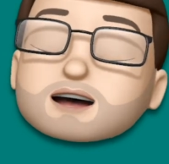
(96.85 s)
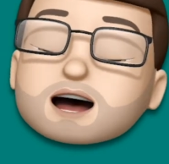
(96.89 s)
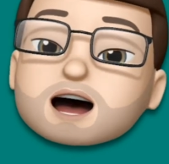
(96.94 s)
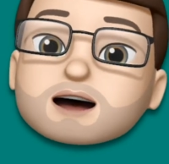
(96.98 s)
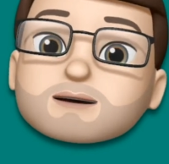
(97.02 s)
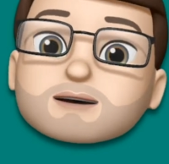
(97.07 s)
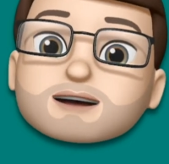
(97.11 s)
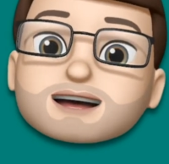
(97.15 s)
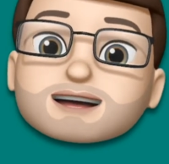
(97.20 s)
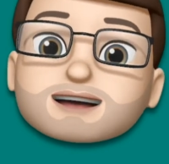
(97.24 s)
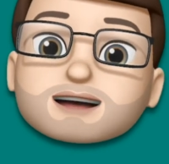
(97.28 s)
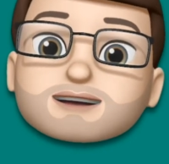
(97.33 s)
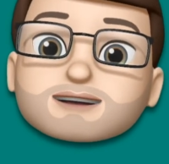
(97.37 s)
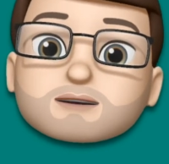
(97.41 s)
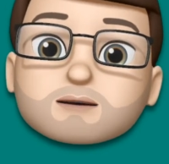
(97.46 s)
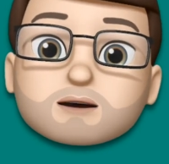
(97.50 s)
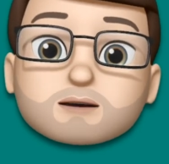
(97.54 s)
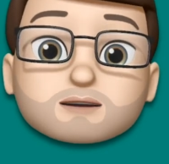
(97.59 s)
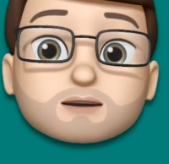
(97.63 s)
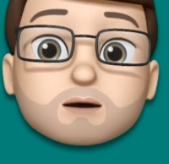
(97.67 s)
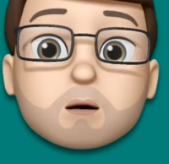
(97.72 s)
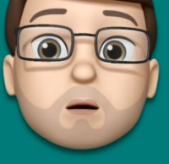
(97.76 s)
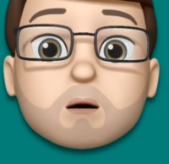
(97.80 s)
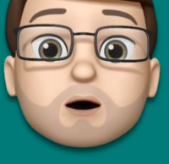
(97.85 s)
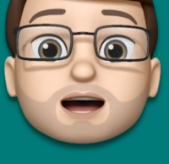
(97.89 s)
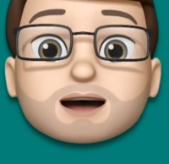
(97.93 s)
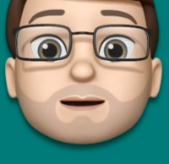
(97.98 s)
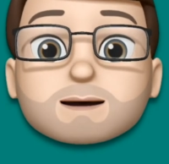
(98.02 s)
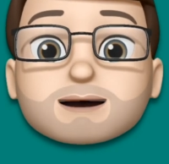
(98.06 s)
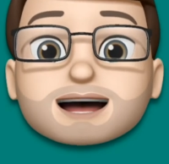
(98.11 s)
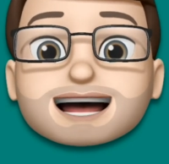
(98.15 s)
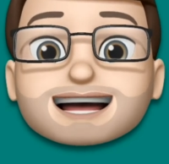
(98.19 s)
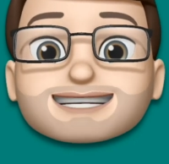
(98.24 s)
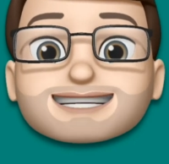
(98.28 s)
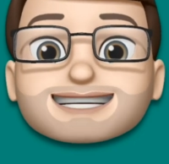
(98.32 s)
I'm going to go for one with a white
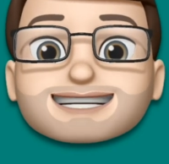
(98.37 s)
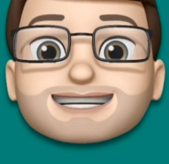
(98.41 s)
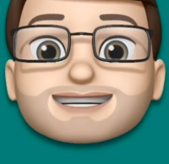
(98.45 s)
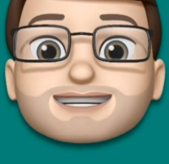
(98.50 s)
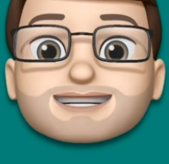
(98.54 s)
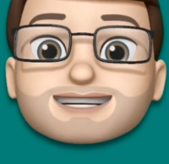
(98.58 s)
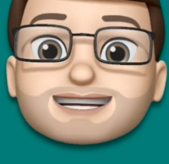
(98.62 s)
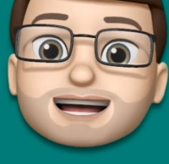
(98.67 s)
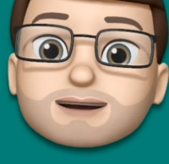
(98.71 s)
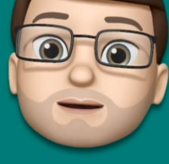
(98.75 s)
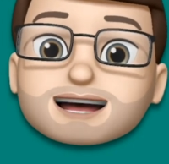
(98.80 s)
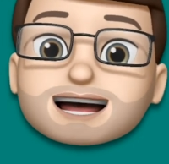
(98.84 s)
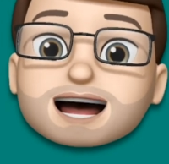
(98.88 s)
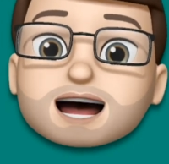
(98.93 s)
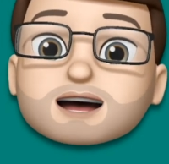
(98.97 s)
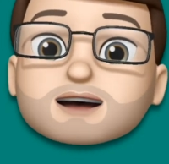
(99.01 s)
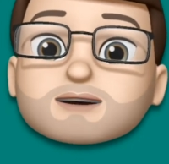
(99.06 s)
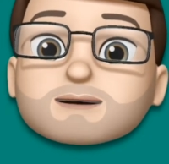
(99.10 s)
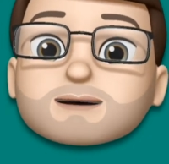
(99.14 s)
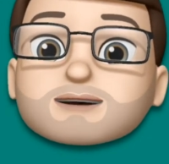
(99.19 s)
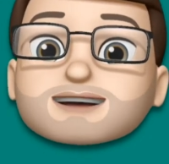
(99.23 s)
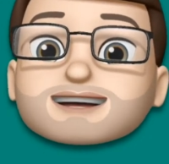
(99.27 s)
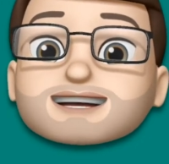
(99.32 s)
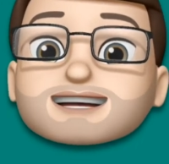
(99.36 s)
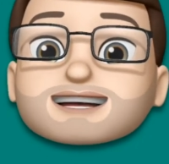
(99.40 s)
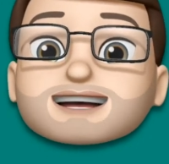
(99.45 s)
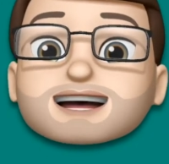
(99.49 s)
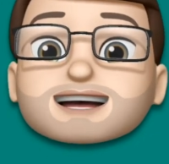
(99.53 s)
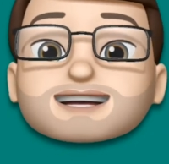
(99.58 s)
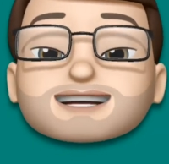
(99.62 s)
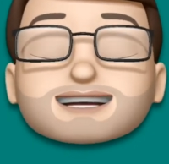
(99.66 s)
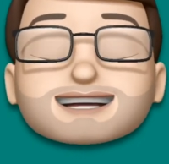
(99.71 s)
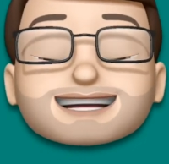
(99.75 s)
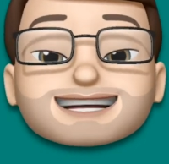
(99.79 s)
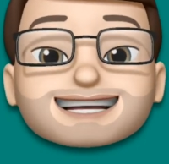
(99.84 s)
background, and when it opens
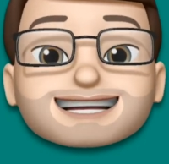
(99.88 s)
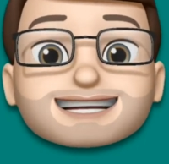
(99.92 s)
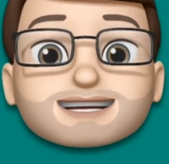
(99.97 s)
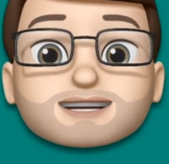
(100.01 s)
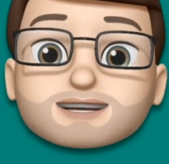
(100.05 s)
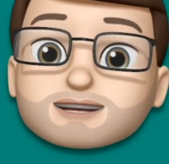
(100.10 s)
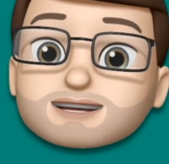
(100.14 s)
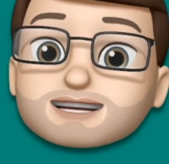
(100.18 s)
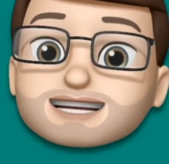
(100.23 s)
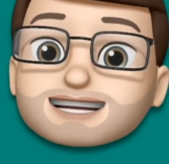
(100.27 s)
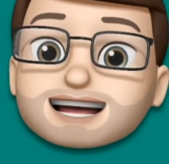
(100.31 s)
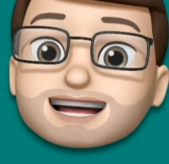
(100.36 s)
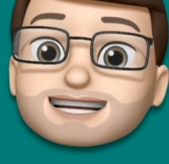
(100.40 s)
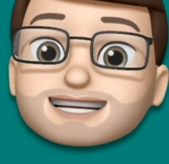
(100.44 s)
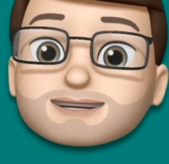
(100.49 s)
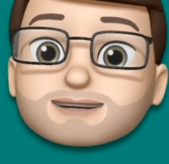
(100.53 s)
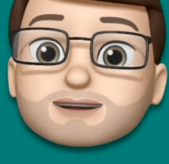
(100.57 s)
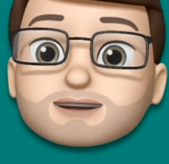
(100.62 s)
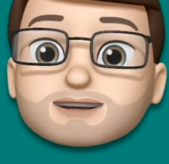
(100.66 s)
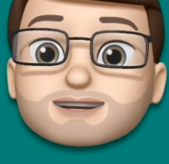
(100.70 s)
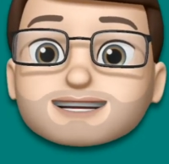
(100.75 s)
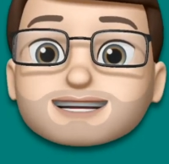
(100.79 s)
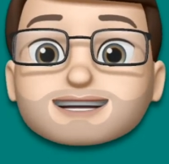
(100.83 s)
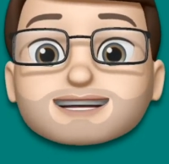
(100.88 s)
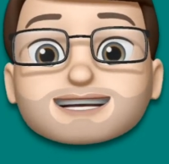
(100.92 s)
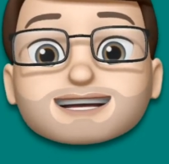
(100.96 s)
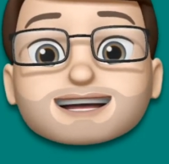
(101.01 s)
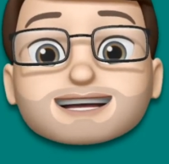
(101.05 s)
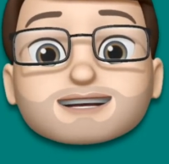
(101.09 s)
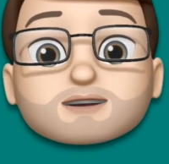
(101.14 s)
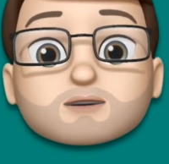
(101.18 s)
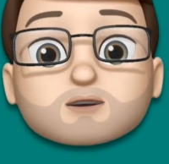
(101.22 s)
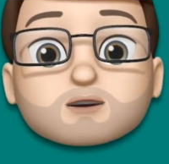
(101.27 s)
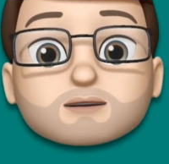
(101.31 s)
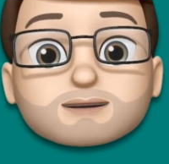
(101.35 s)
I'll delete those text boxes
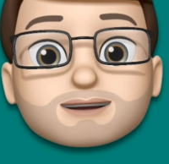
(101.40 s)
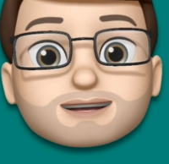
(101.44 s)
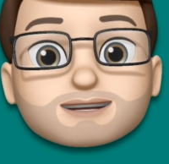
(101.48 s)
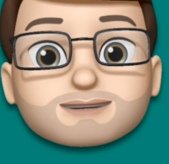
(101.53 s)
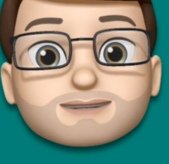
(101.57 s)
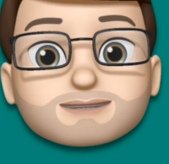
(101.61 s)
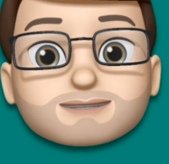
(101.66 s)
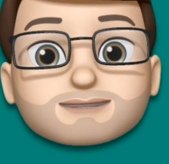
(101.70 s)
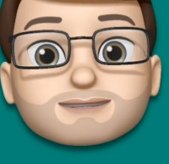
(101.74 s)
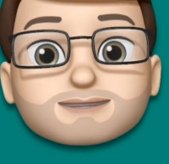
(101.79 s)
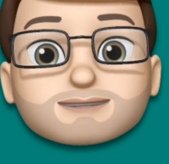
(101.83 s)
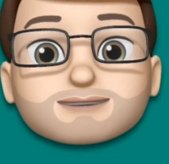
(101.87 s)
as normal.